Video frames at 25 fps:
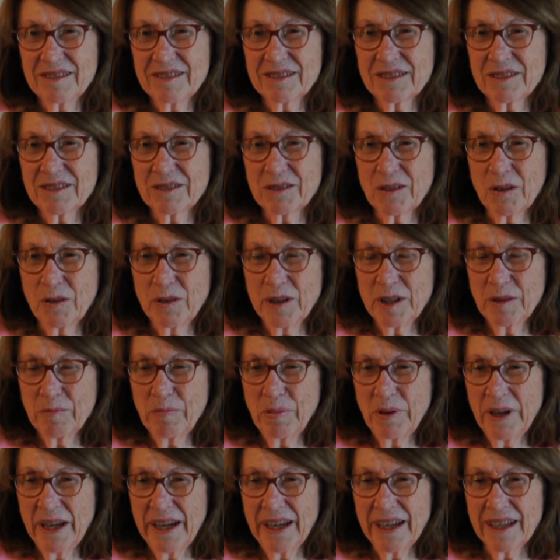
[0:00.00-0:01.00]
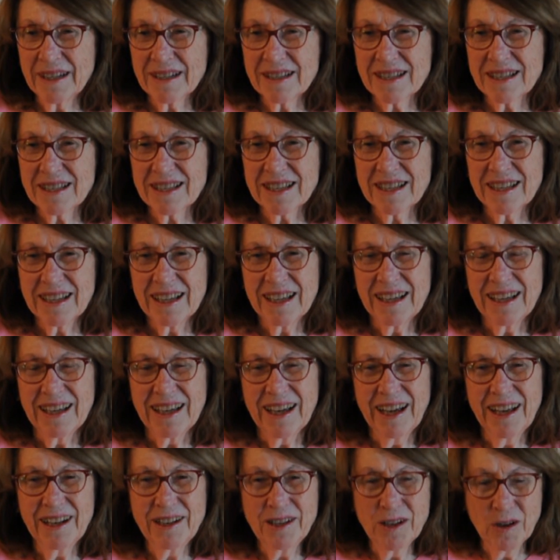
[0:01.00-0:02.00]
growing plants
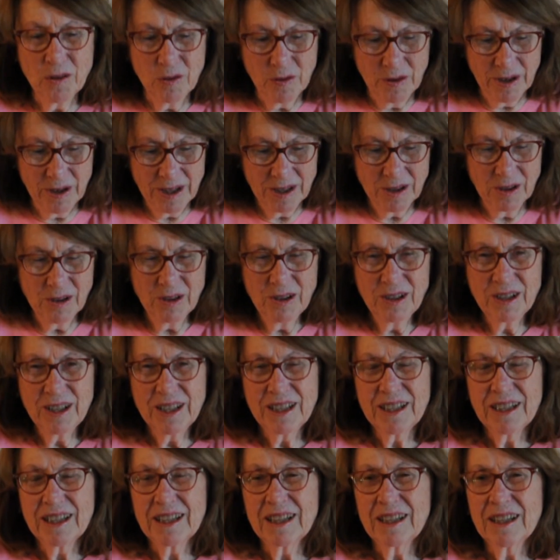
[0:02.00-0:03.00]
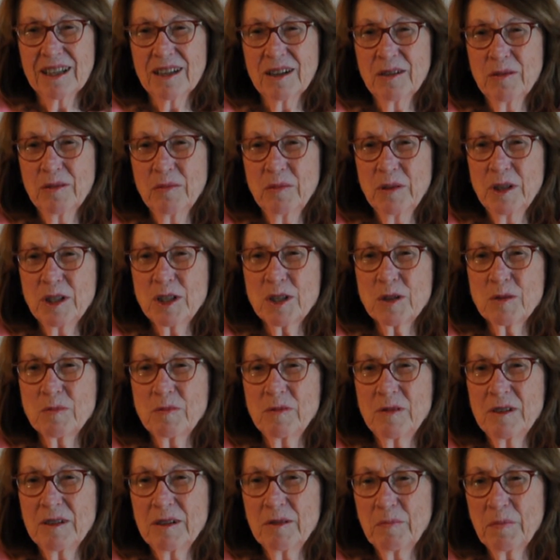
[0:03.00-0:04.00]
and noting which
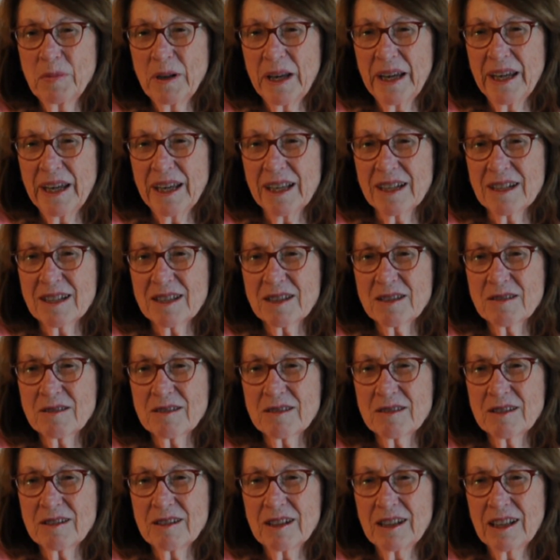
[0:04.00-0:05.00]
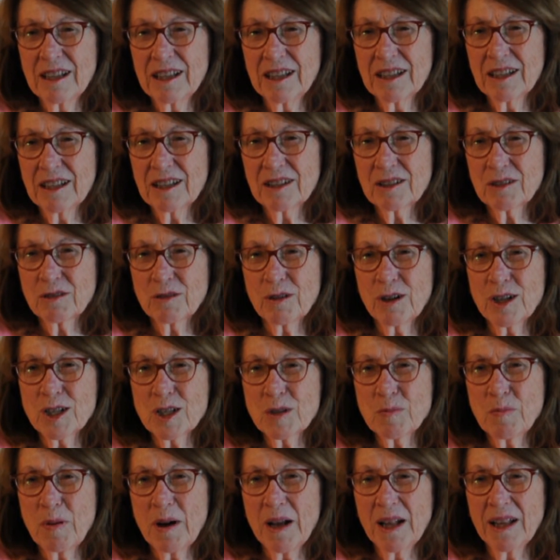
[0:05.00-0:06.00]
plants
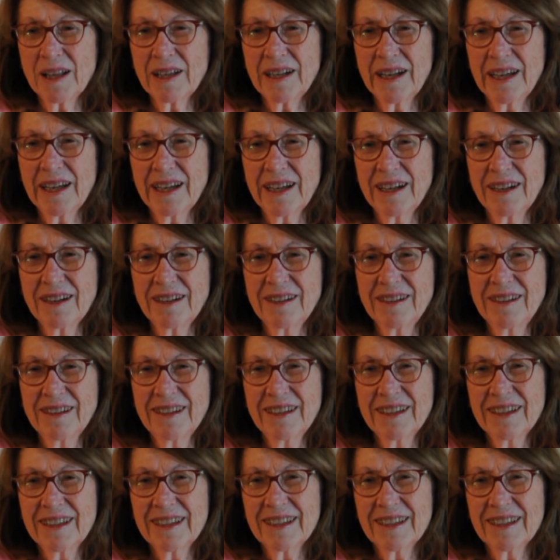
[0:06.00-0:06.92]
cross-pollinated,